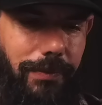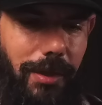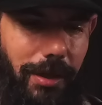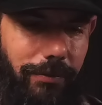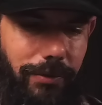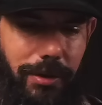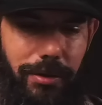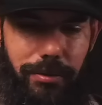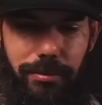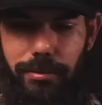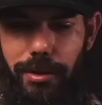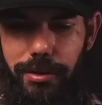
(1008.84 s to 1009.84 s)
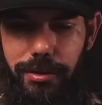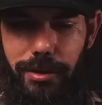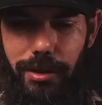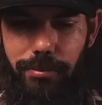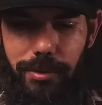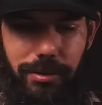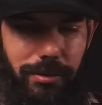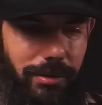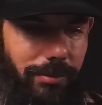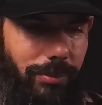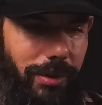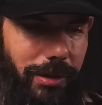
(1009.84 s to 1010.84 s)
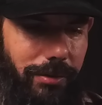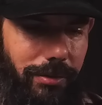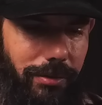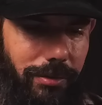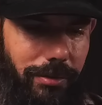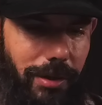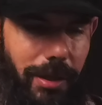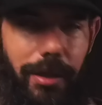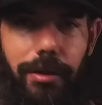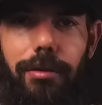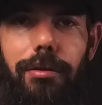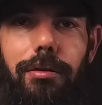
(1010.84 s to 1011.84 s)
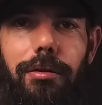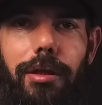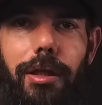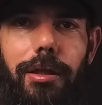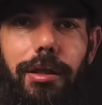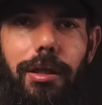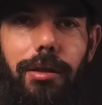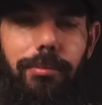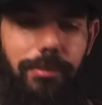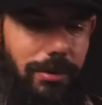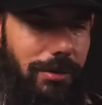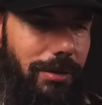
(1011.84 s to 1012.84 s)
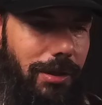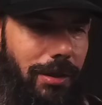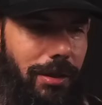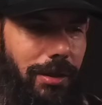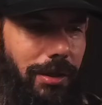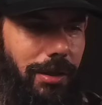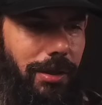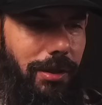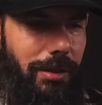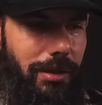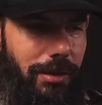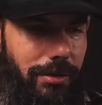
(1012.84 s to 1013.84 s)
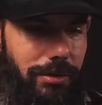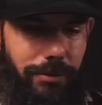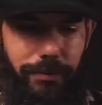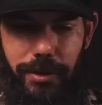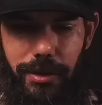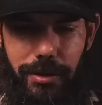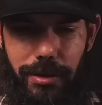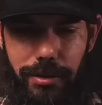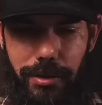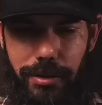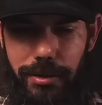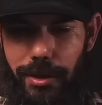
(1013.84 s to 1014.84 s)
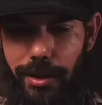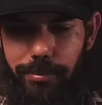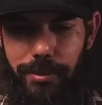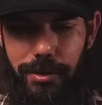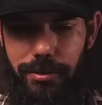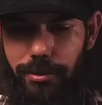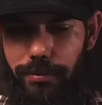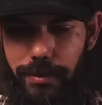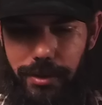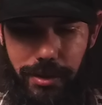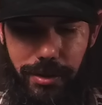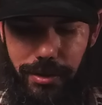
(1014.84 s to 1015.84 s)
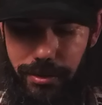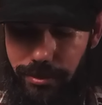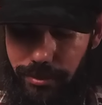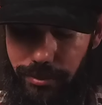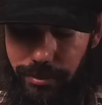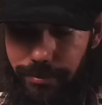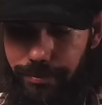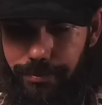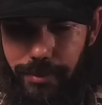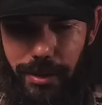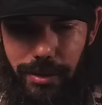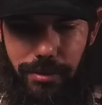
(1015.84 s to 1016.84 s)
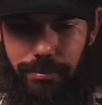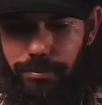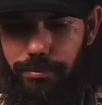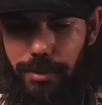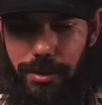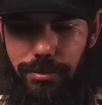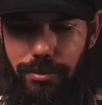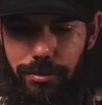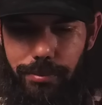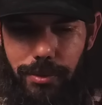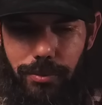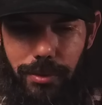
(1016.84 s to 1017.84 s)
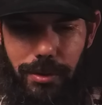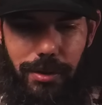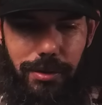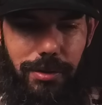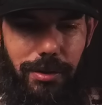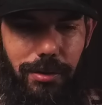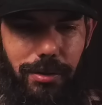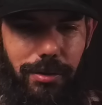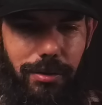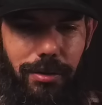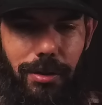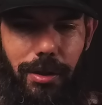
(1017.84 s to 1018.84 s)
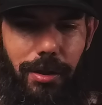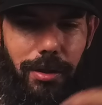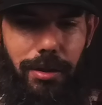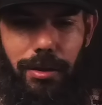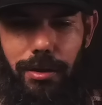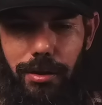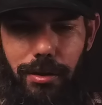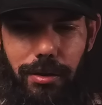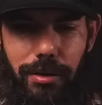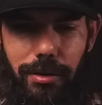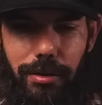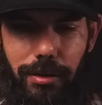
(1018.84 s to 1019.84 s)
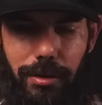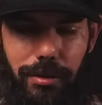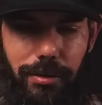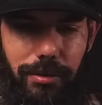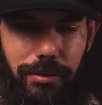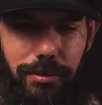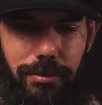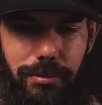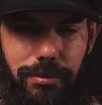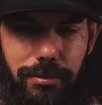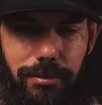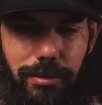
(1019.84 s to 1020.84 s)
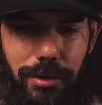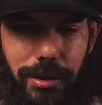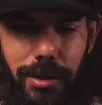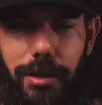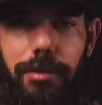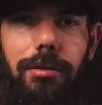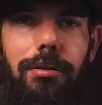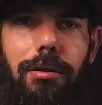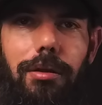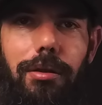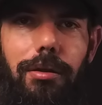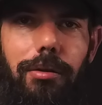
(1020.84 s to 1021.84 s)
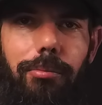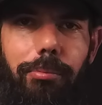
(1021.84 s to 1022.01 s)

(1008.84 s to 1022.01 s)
I figure I'll just keep the circuit breaker at 90 amps. So if anything does happen, this overheats or any issues between this and the connection to the